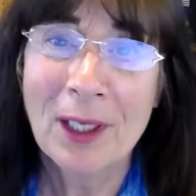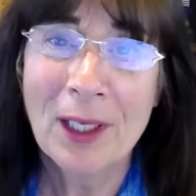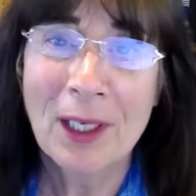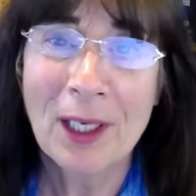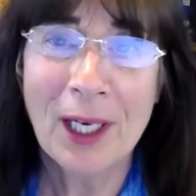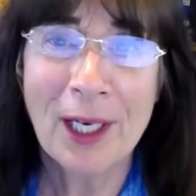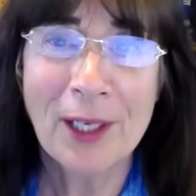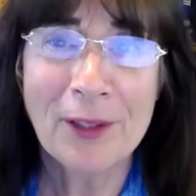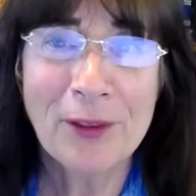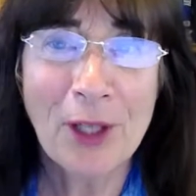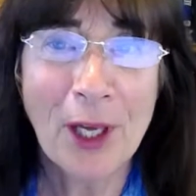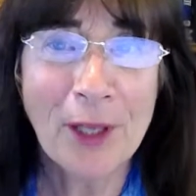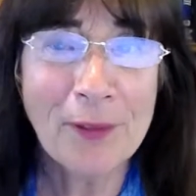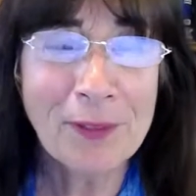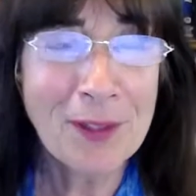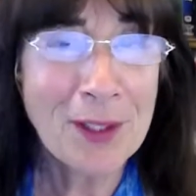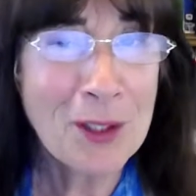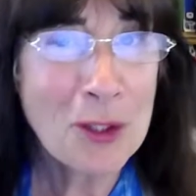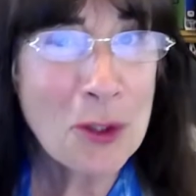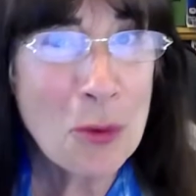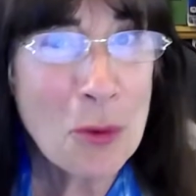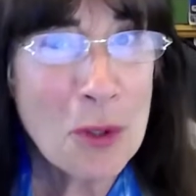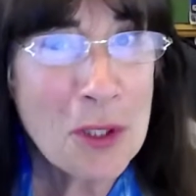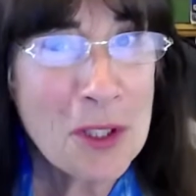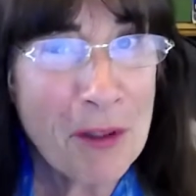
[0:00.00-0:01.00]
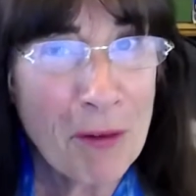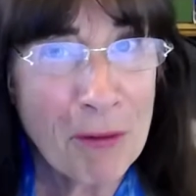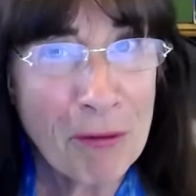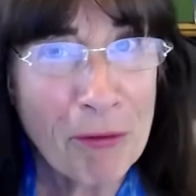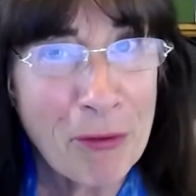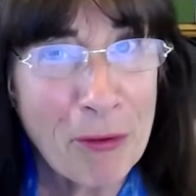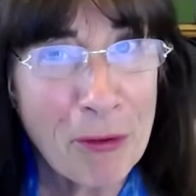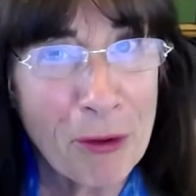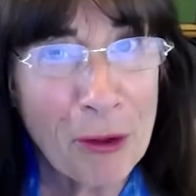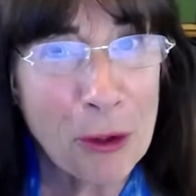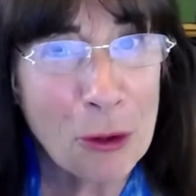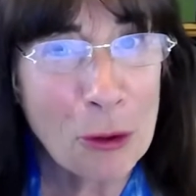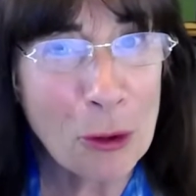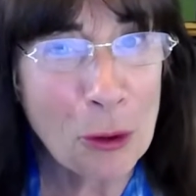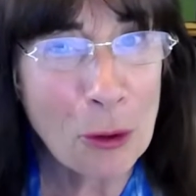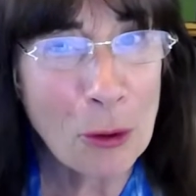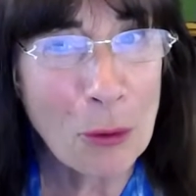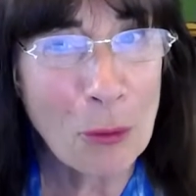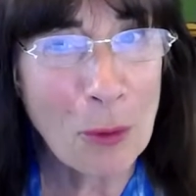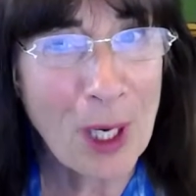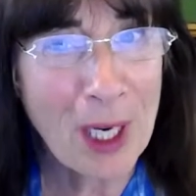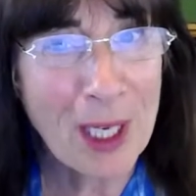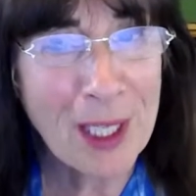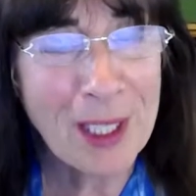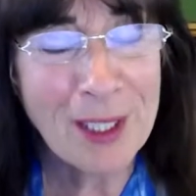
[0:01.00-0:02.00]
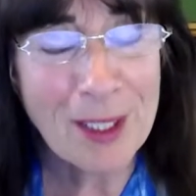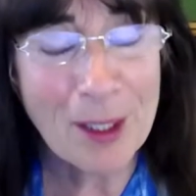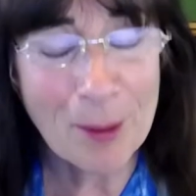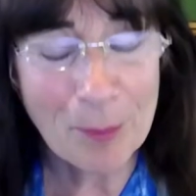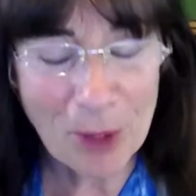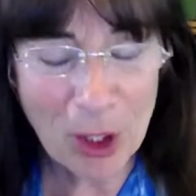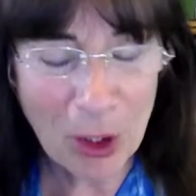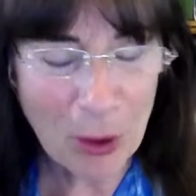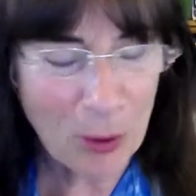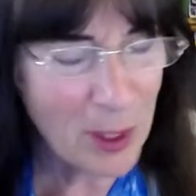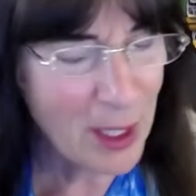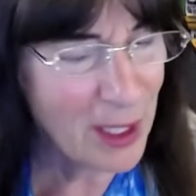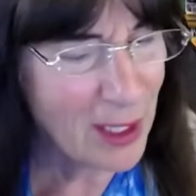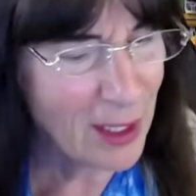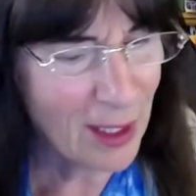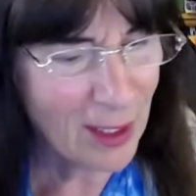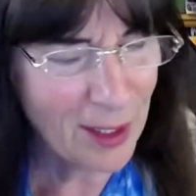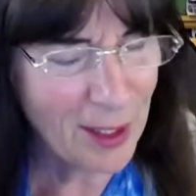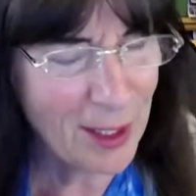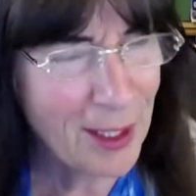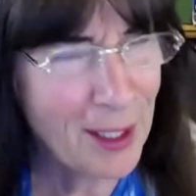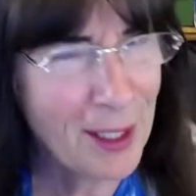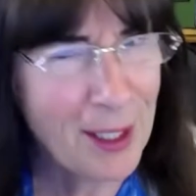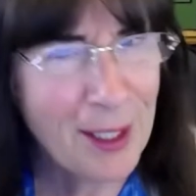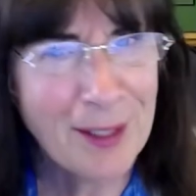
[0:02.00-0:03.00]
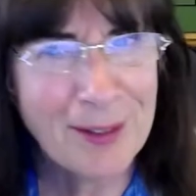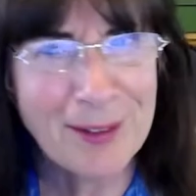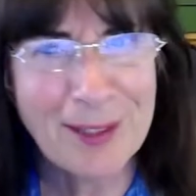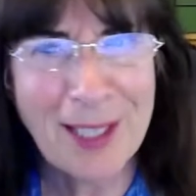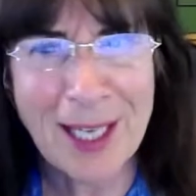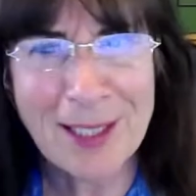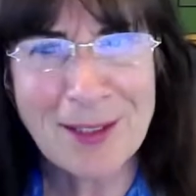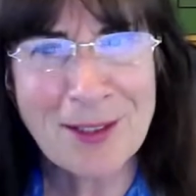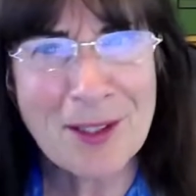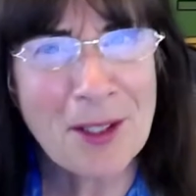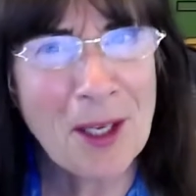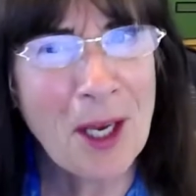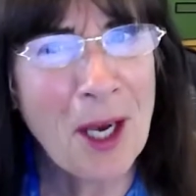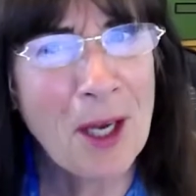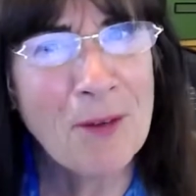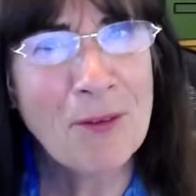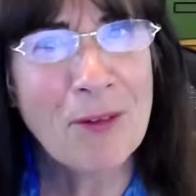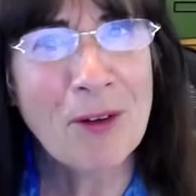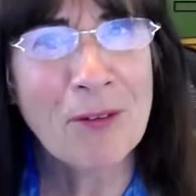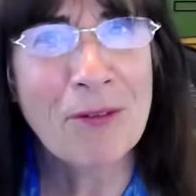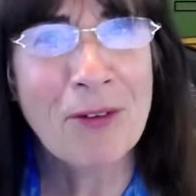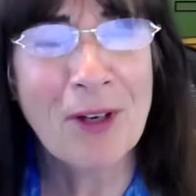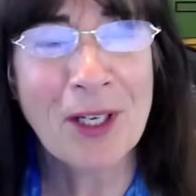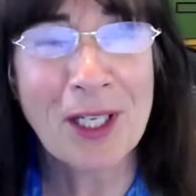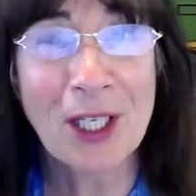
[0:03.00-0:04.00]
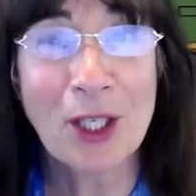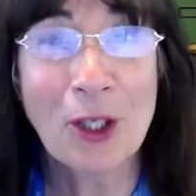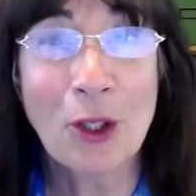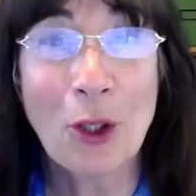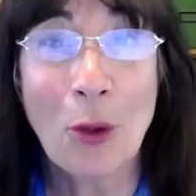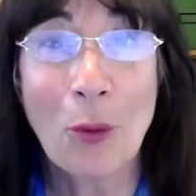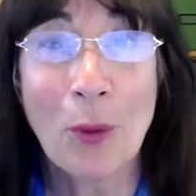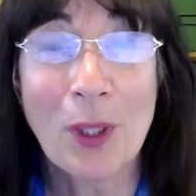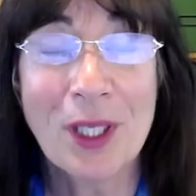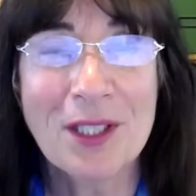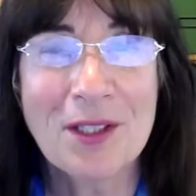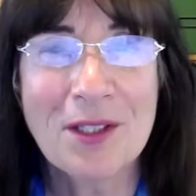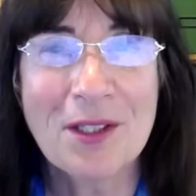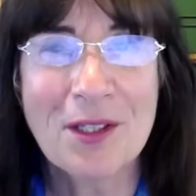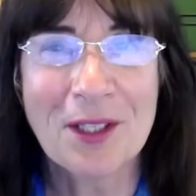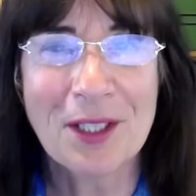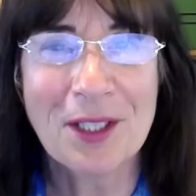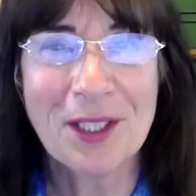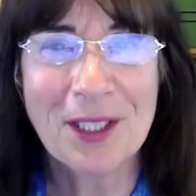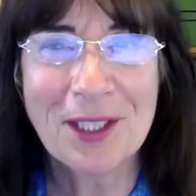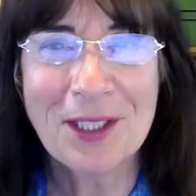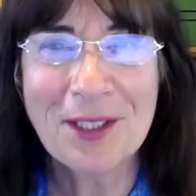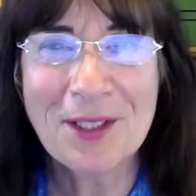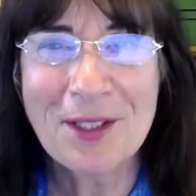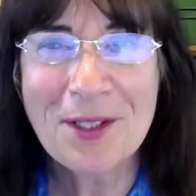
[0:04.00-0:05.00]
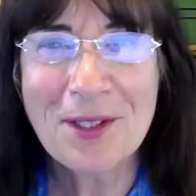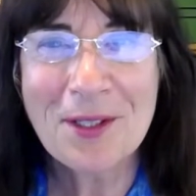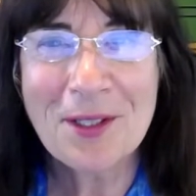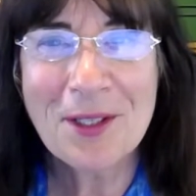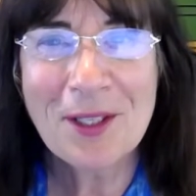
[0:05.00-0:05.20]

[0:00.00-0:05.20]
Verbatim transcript: I thought this was a fluke, right? I'm going, uh, that's kind of a funny coincidence.